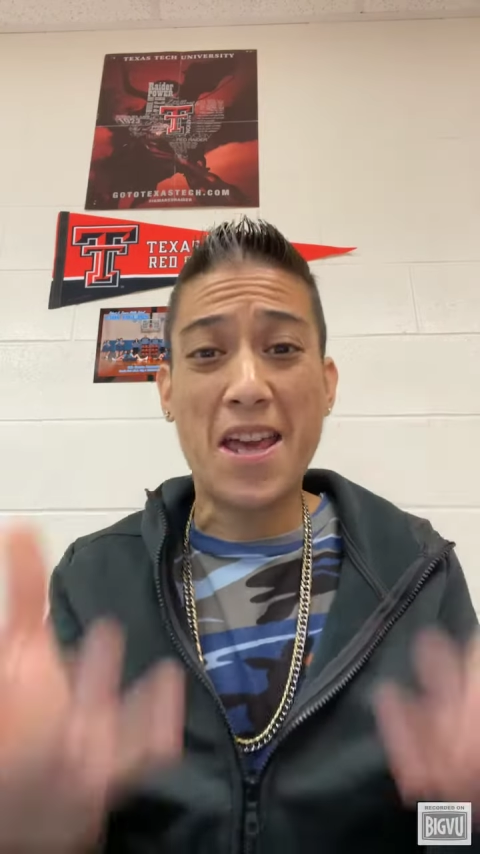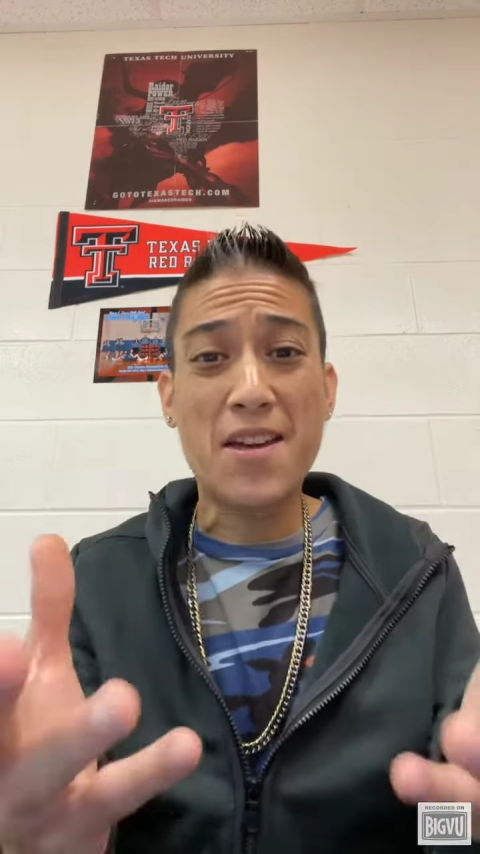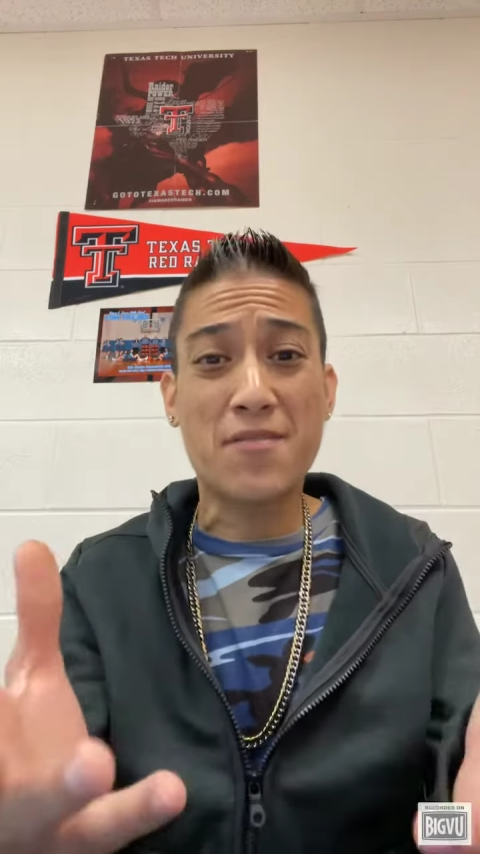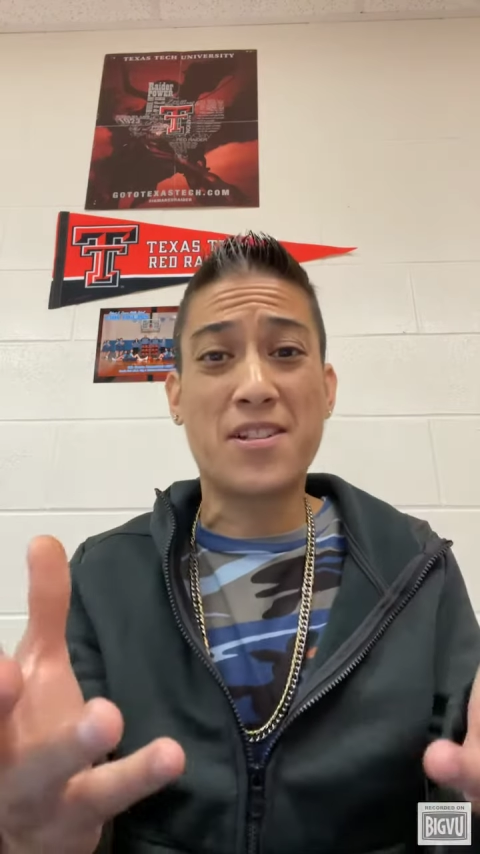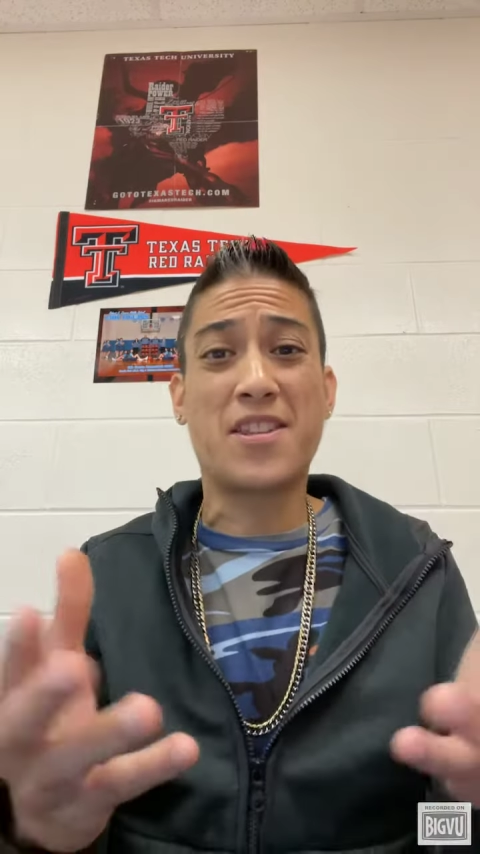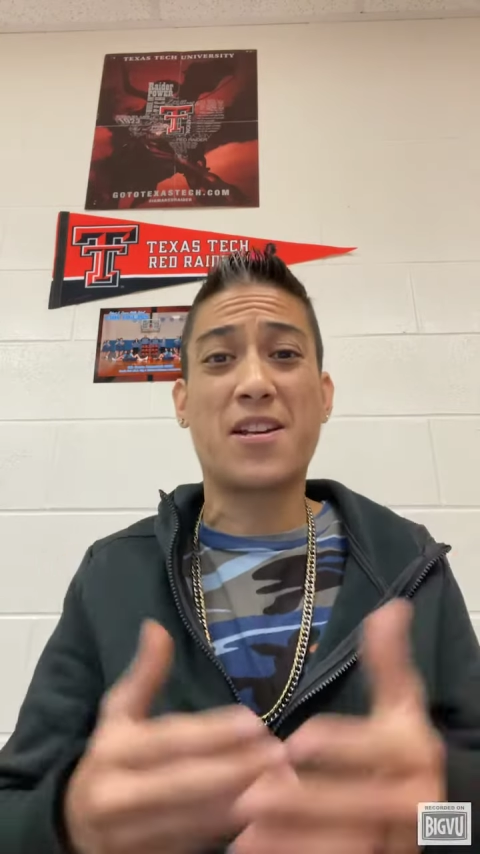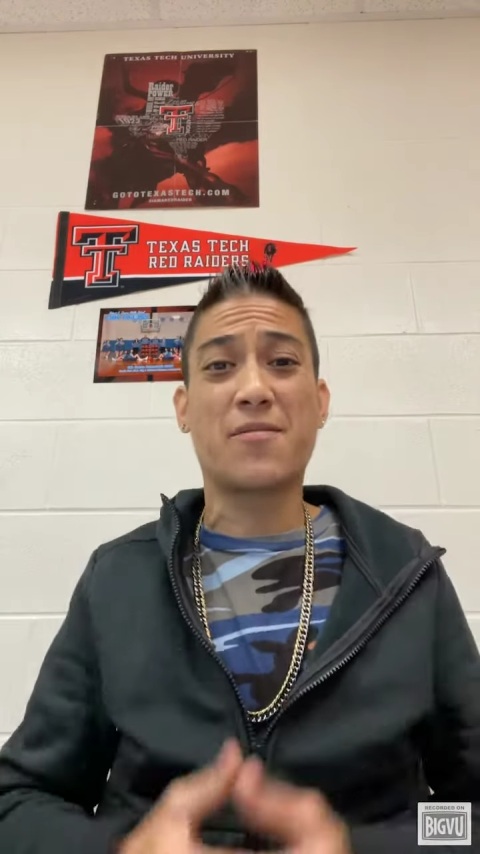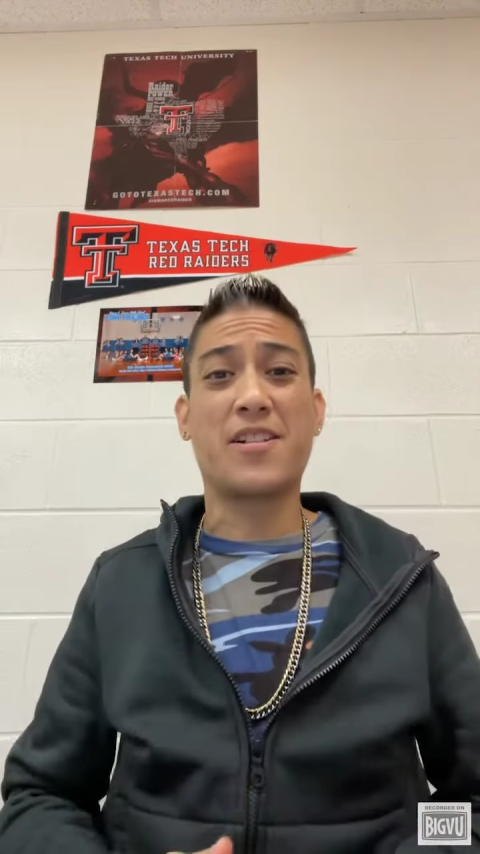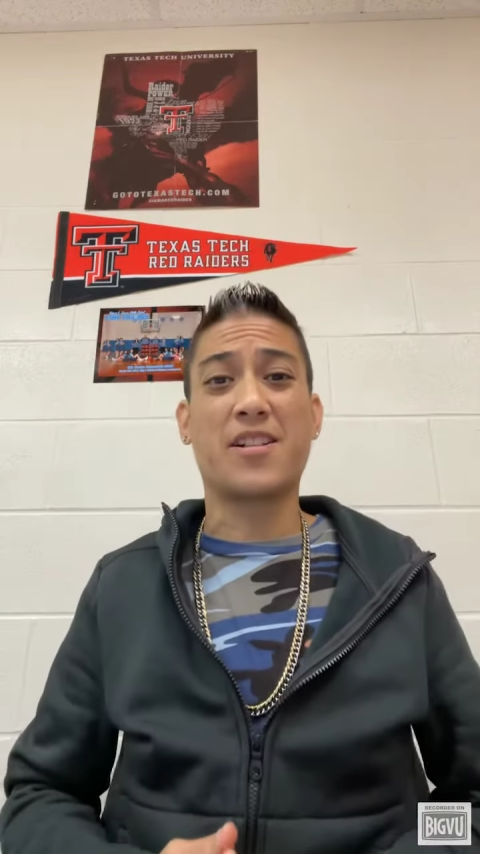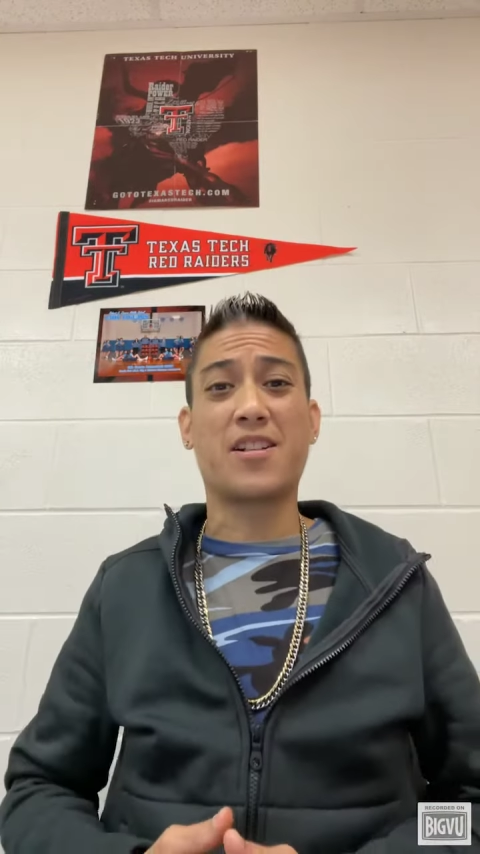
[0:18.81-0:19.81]

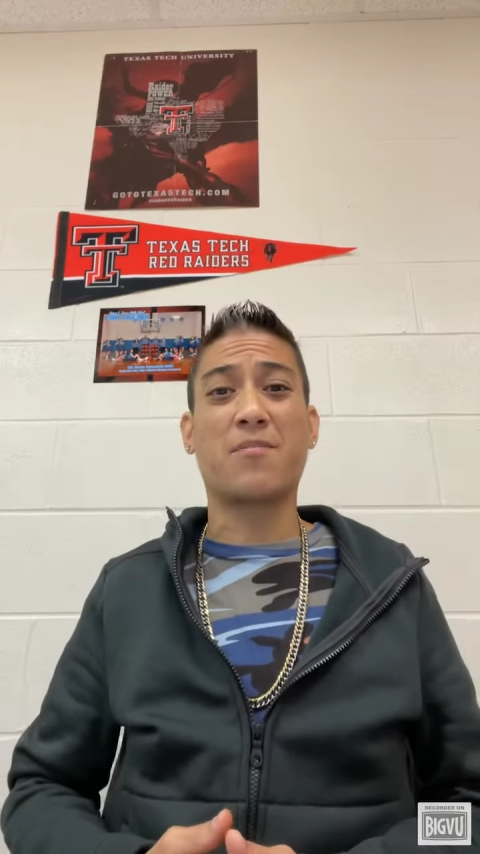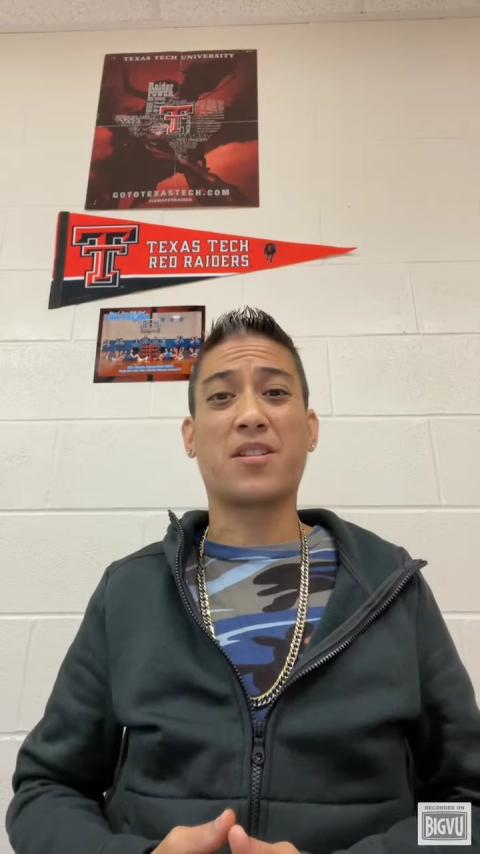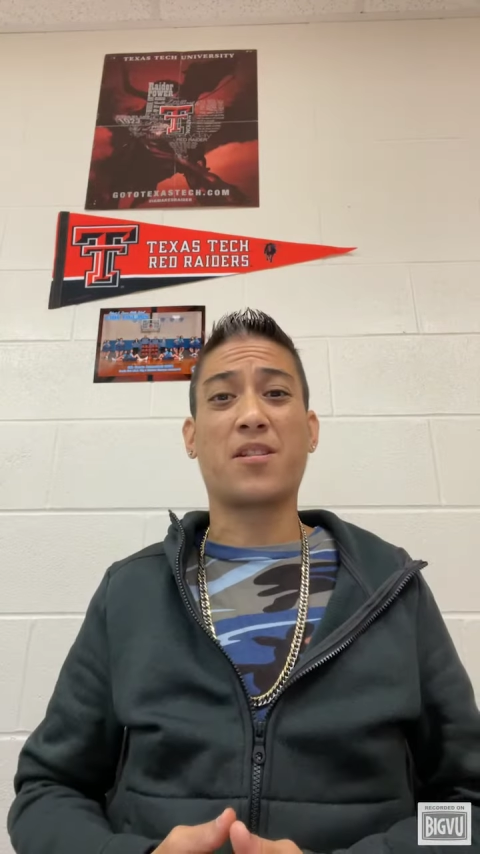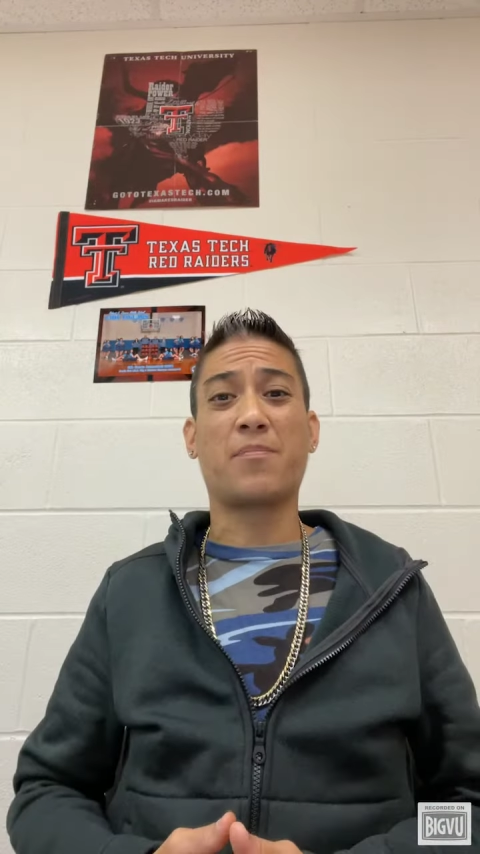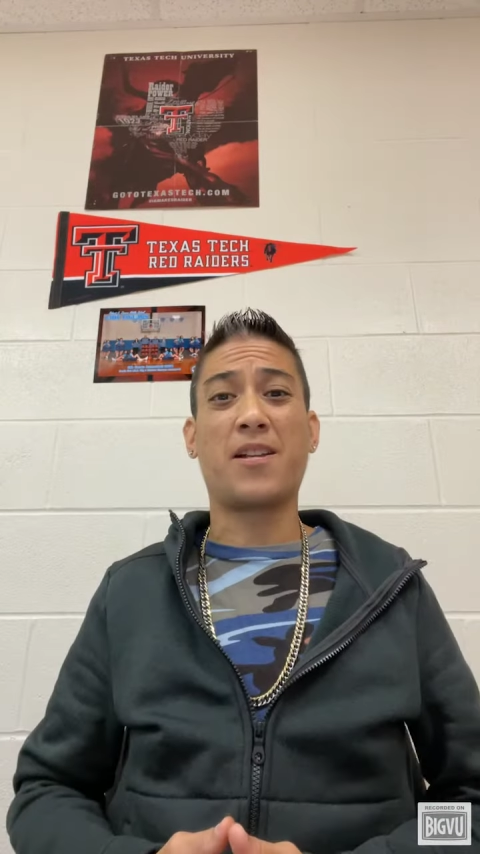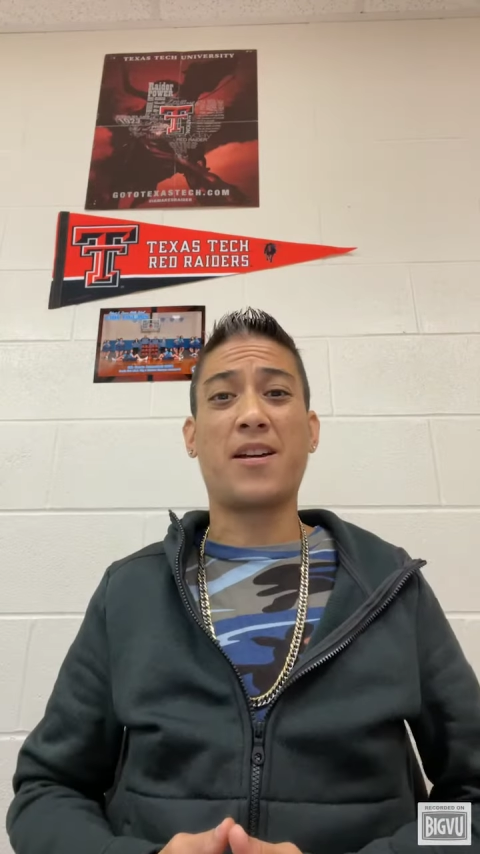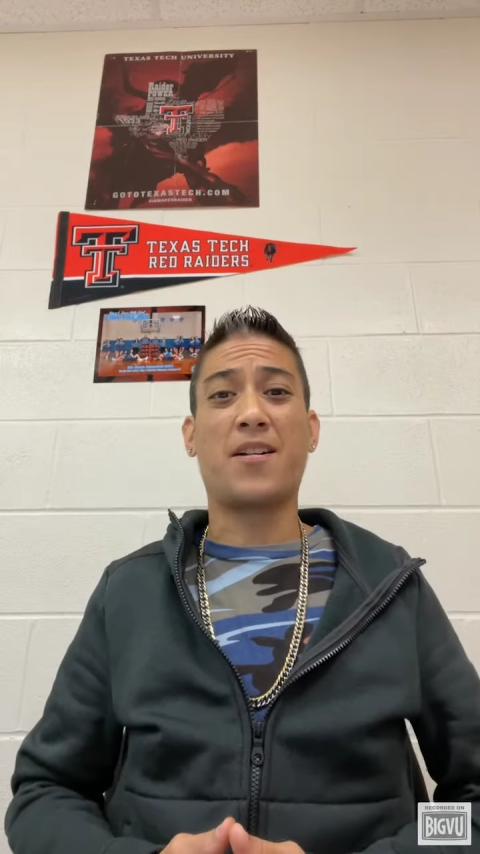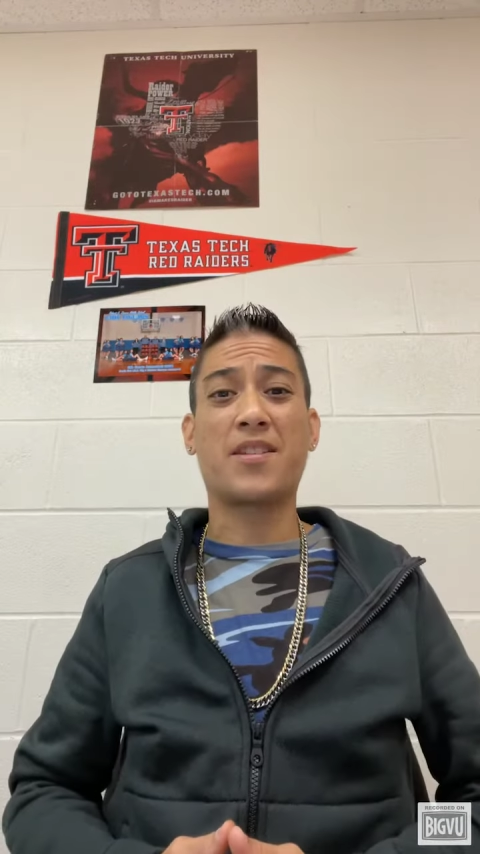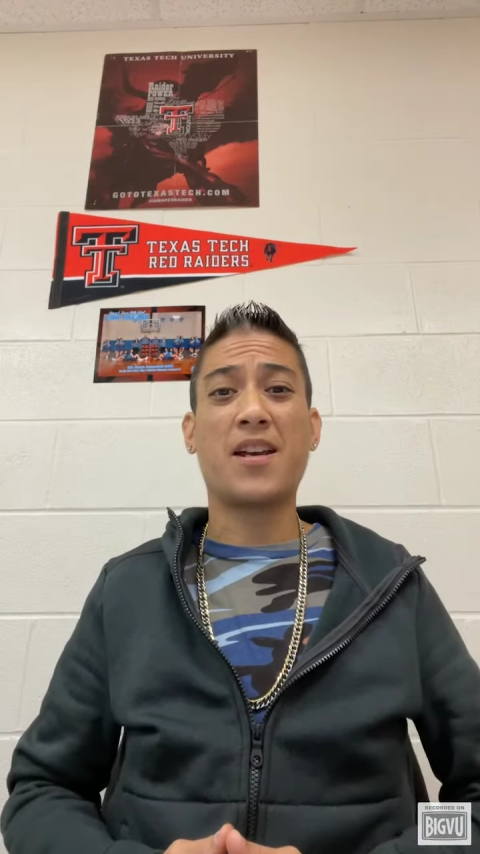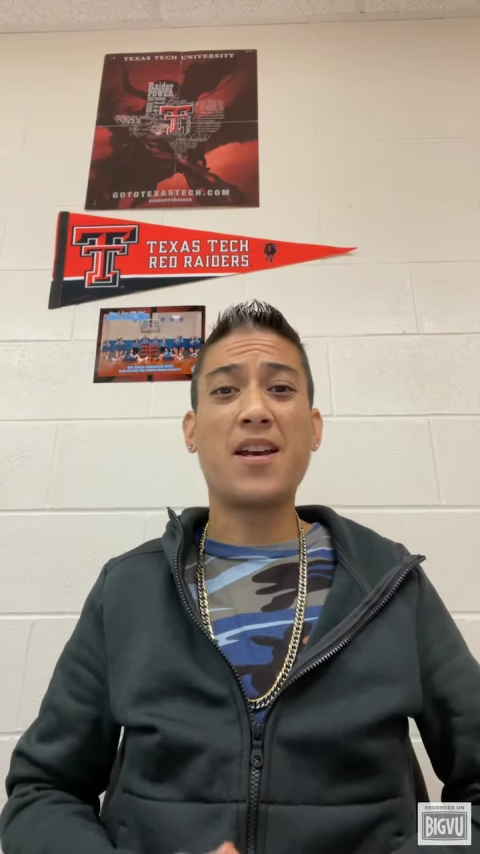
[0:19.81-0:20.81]
everything when it comes to the
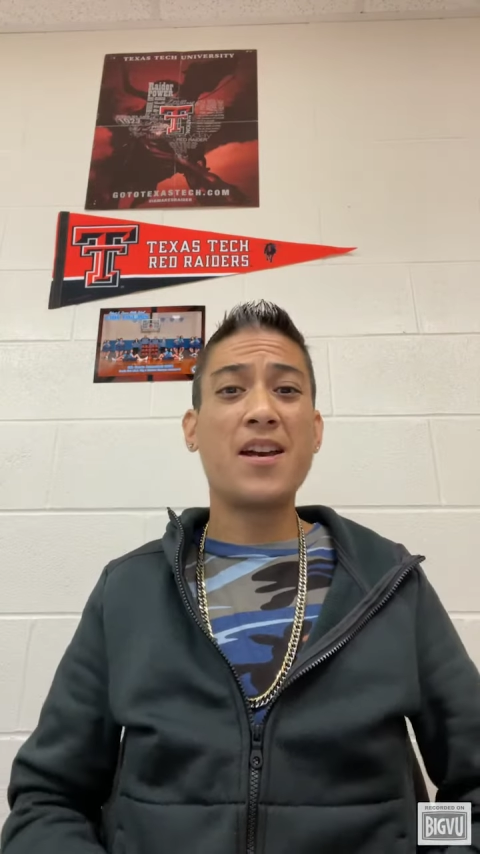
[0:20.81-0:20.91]
playoffs.